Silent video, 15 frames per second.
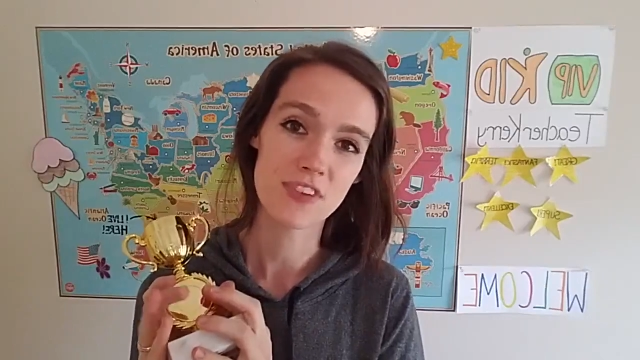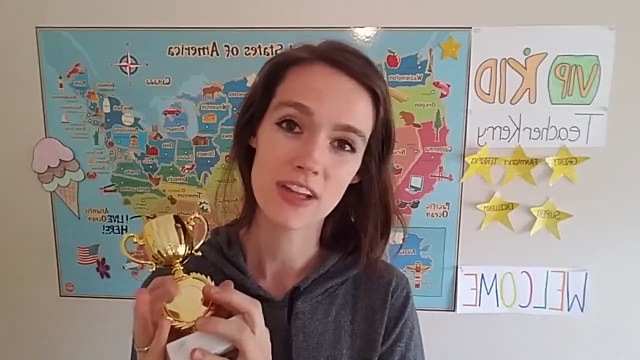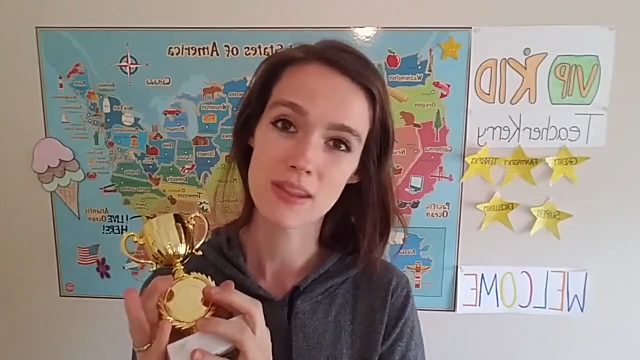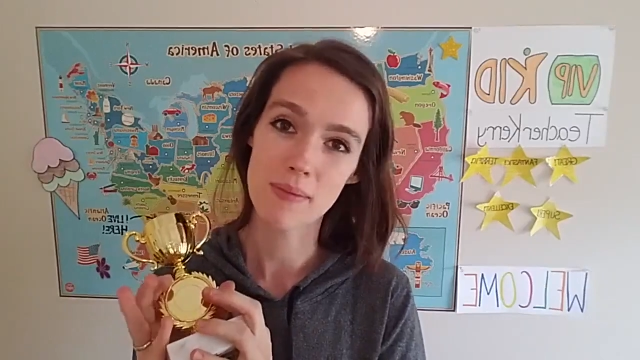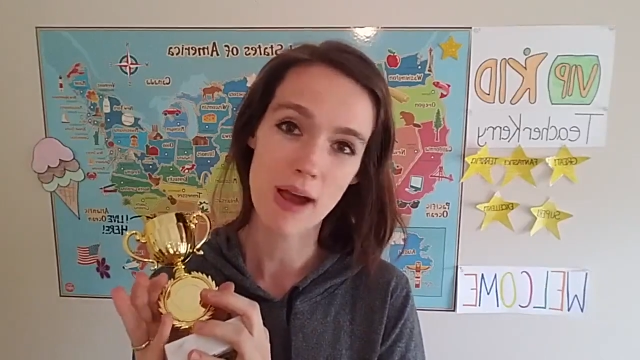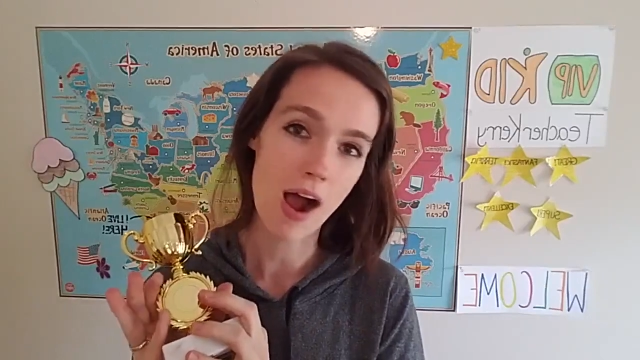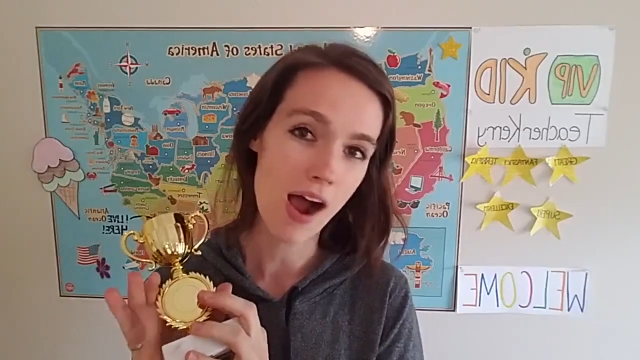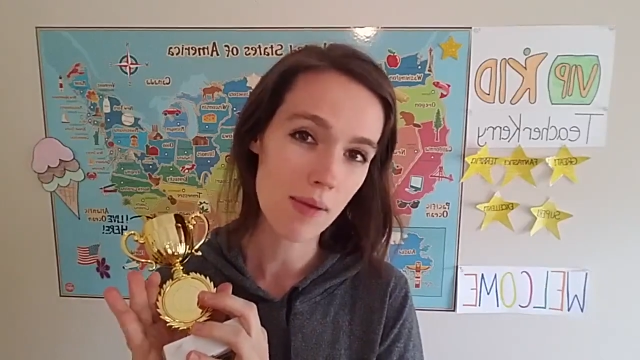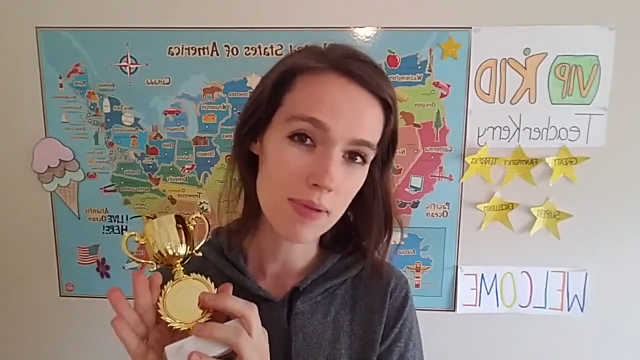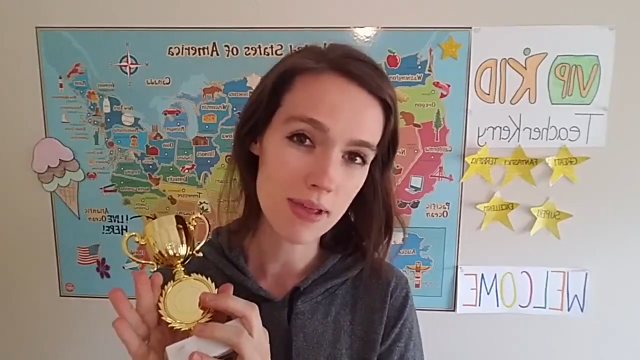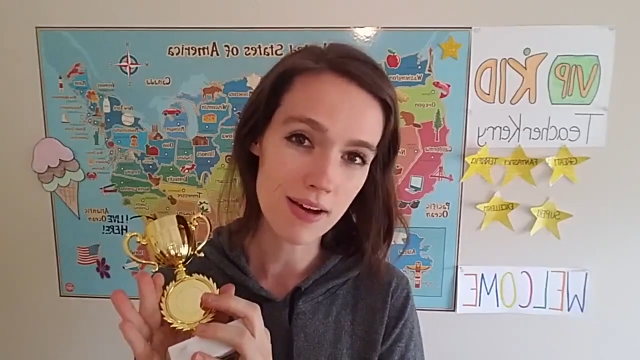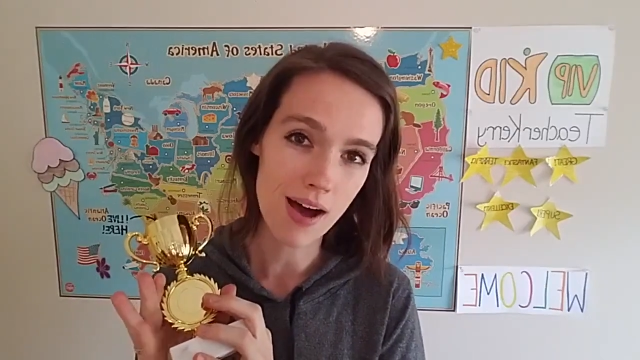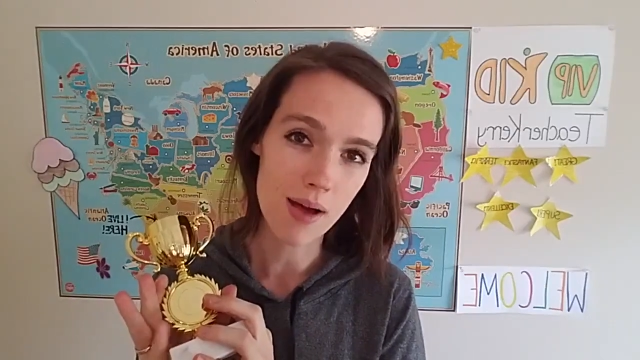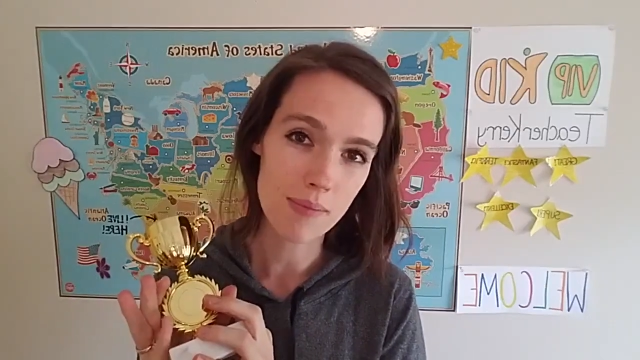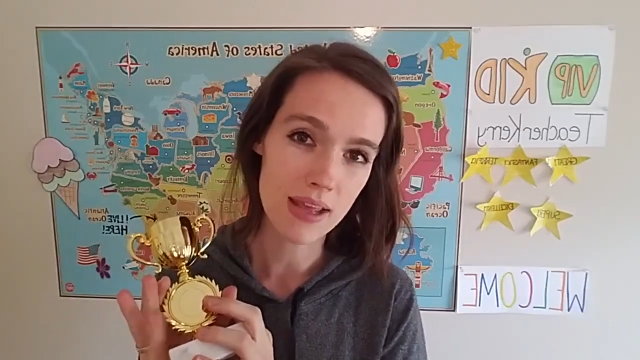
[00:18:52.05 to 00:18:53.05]
at Hobby
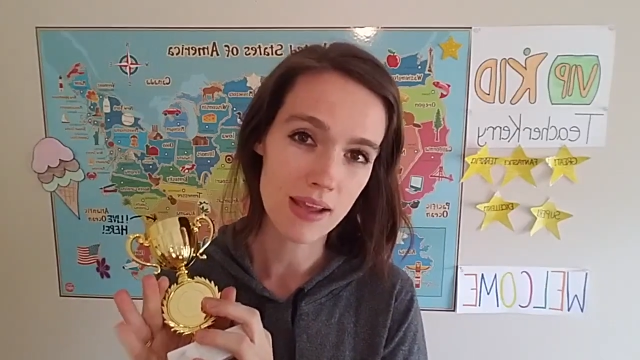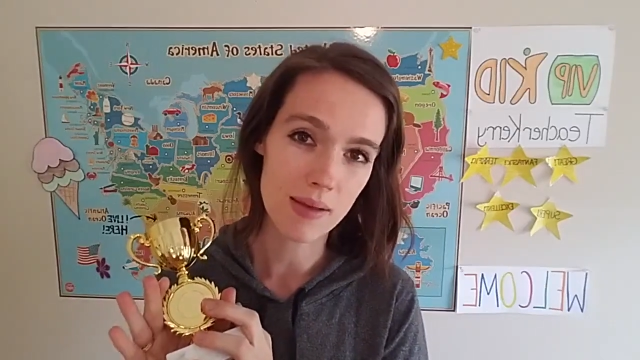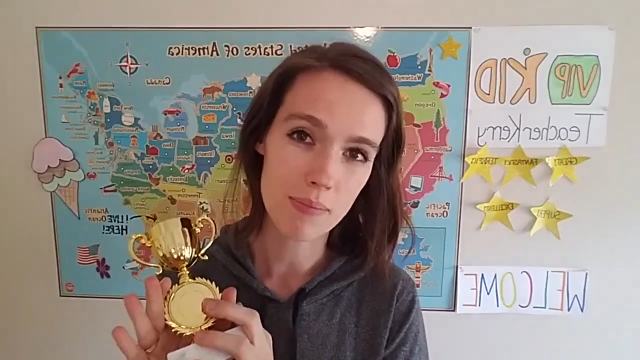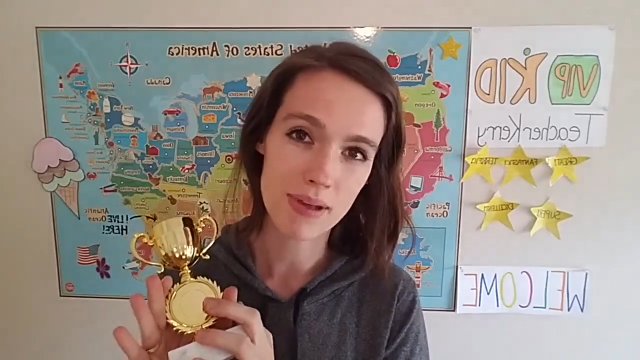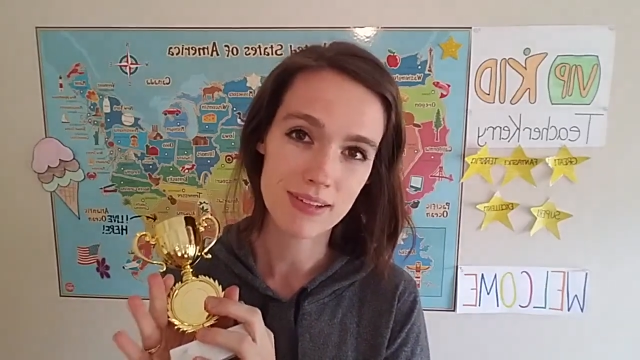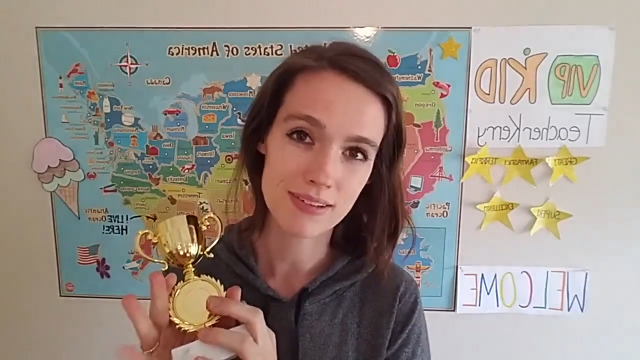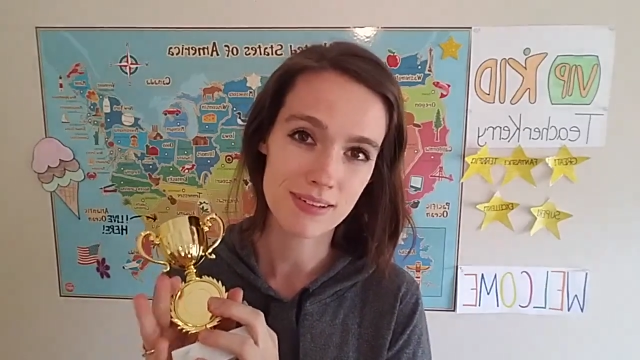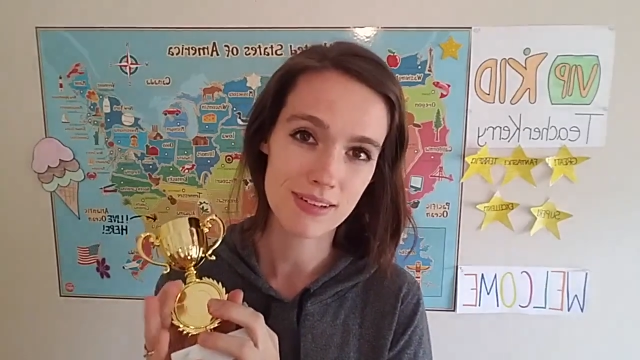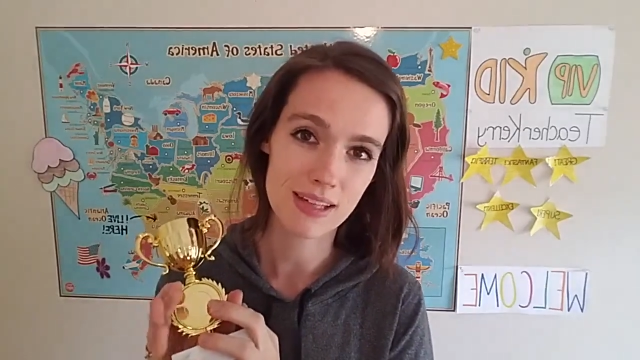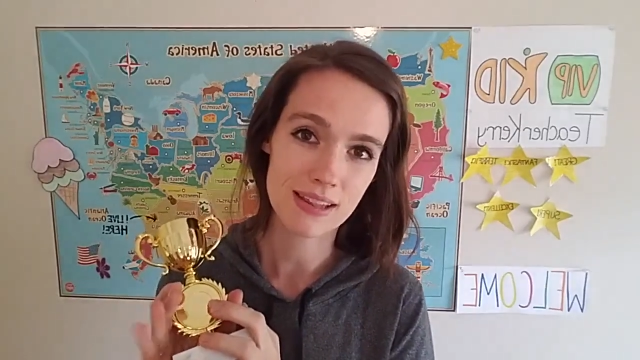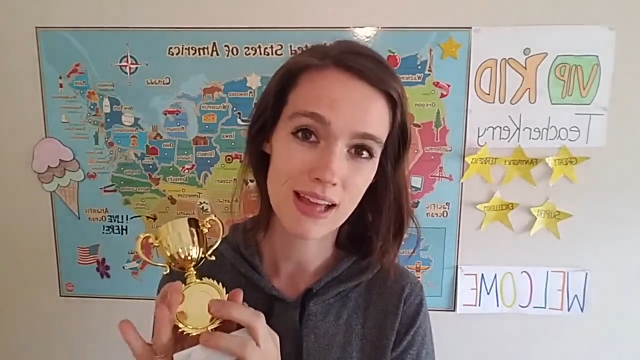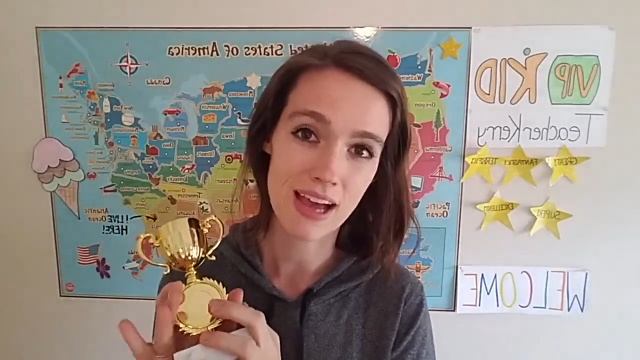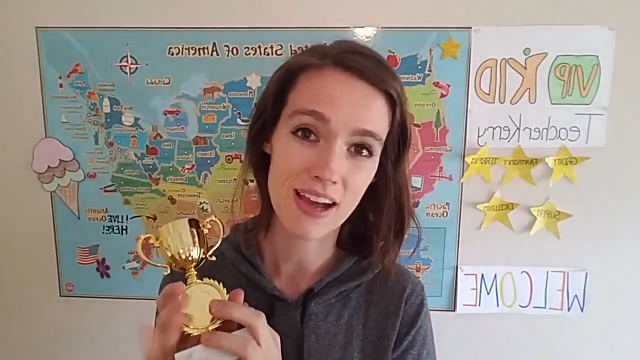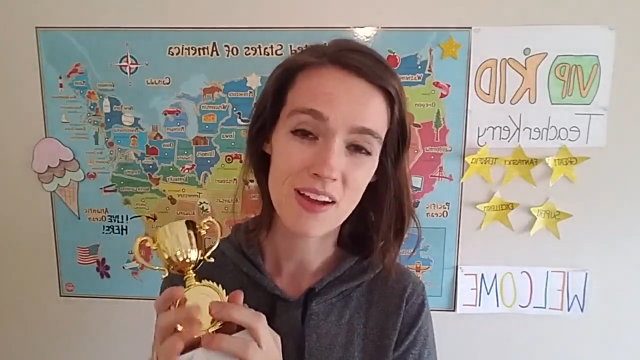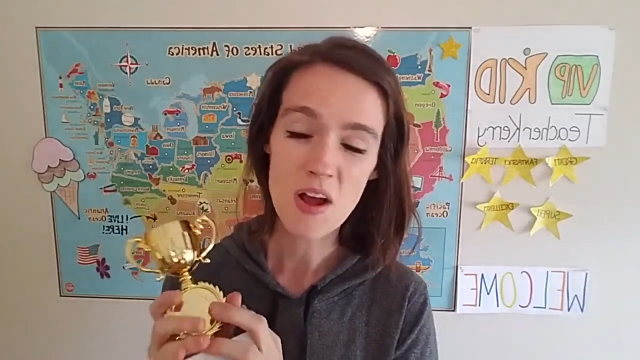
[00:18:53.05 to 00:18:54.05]
Lobby, places like
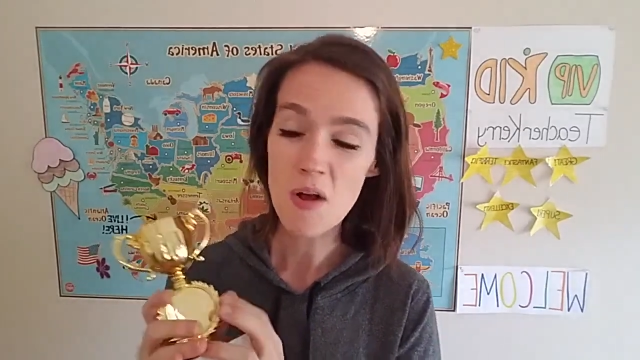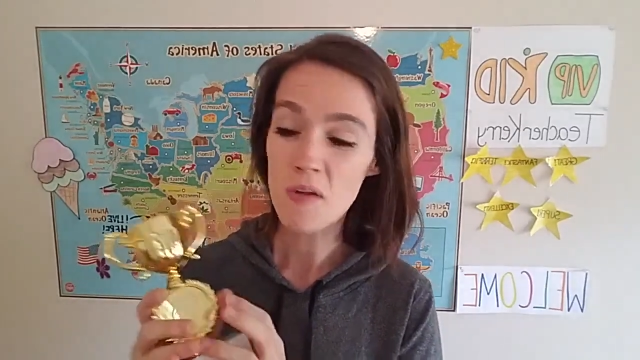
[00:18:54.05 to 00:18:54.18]
that.